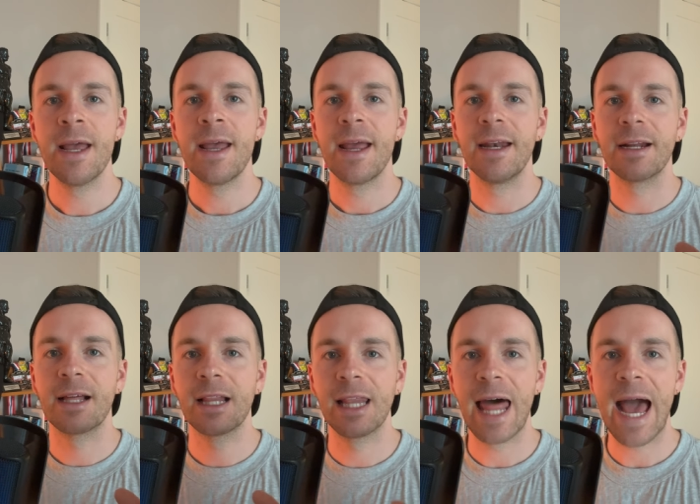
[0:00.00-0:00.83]
and
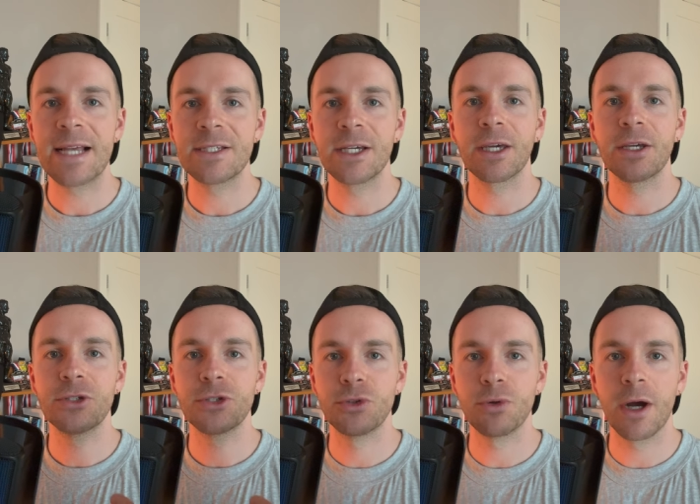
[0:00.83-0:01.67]
classic
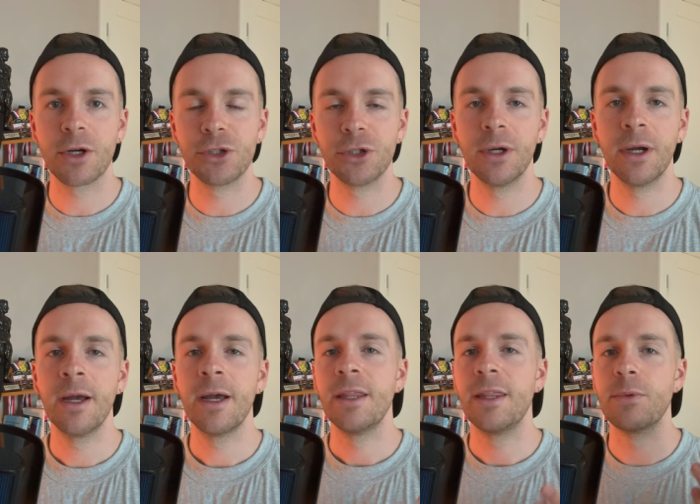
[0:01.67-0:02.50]
structure
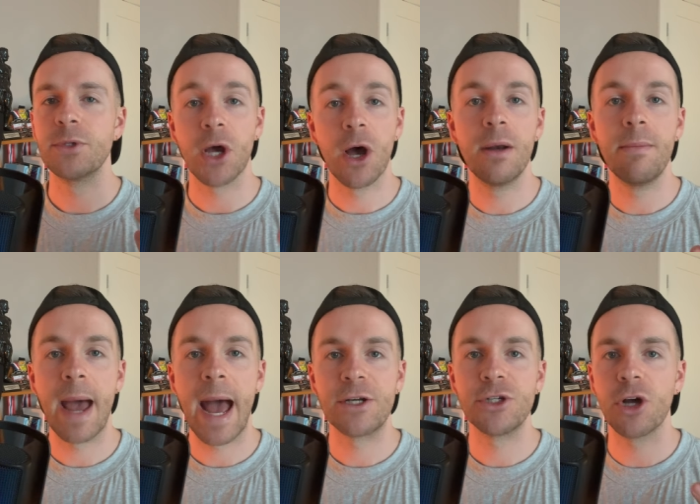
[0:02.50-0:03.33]
that was
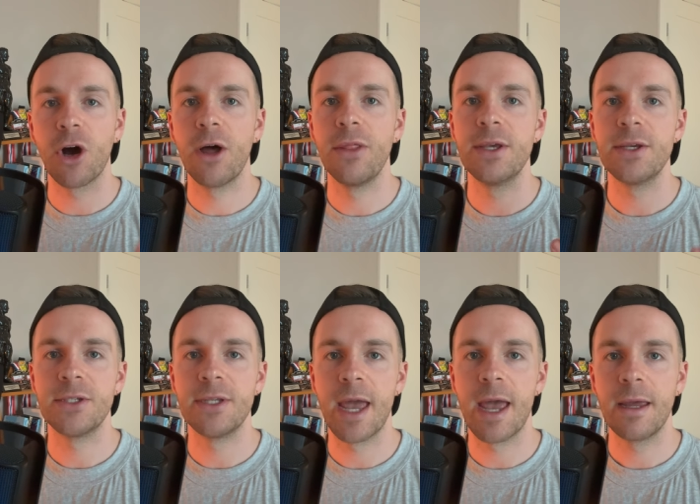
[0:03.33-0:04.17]
unmatched on this
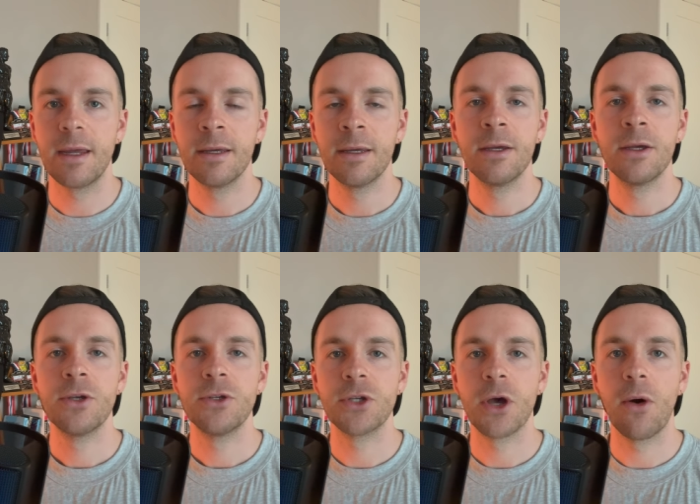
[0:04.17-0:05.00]
day.
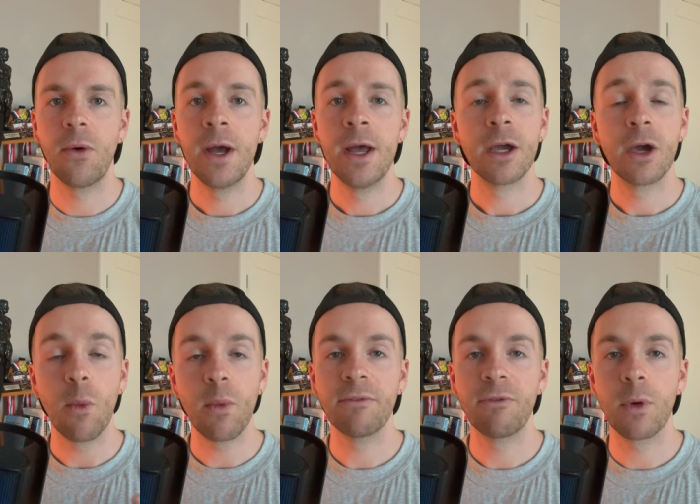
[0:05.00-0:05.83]
So,
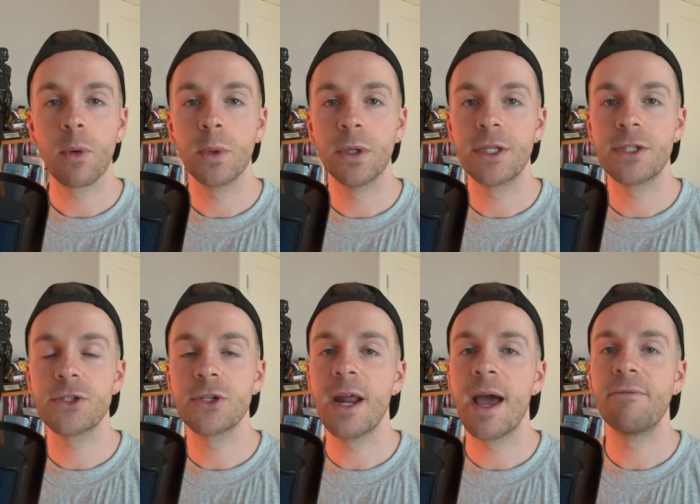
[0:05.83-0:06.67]
going forward, this is
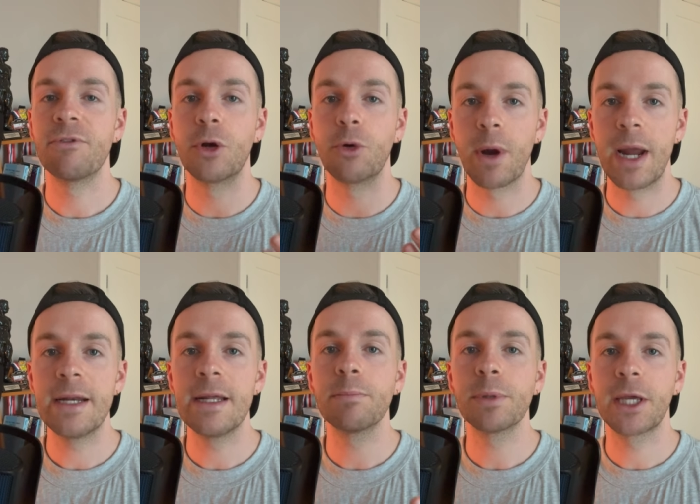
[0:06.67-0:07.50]
going to have
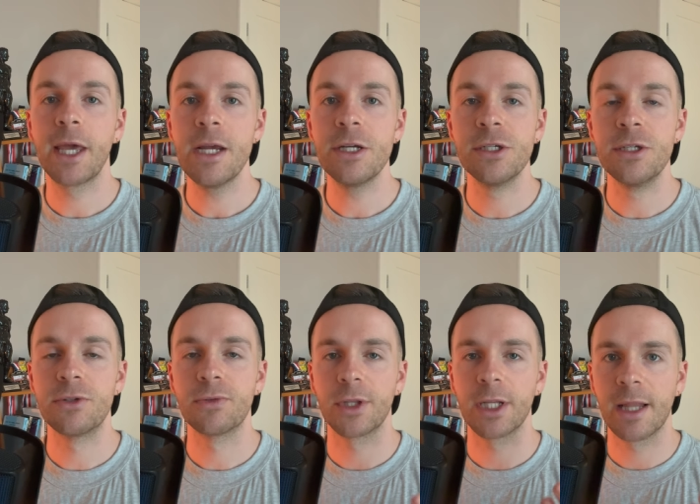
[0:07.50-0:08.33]
great implications
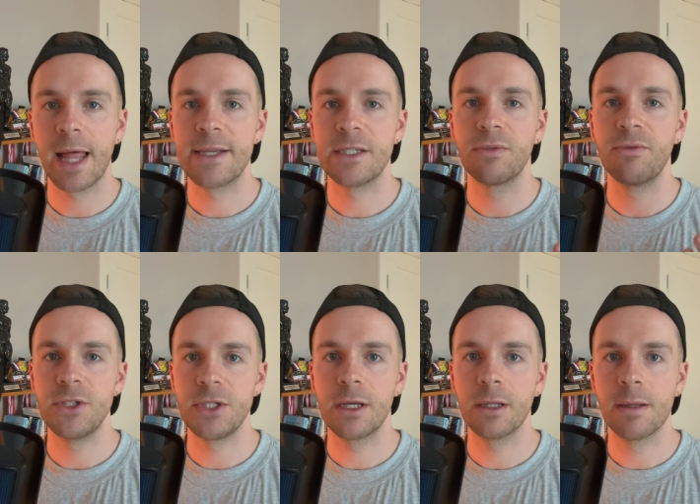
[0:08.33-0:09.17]
for the Classic
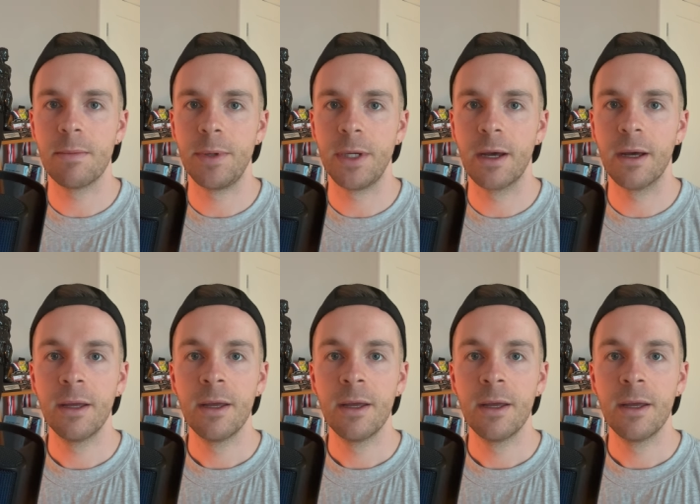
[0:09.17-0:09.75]
Physique Olympia,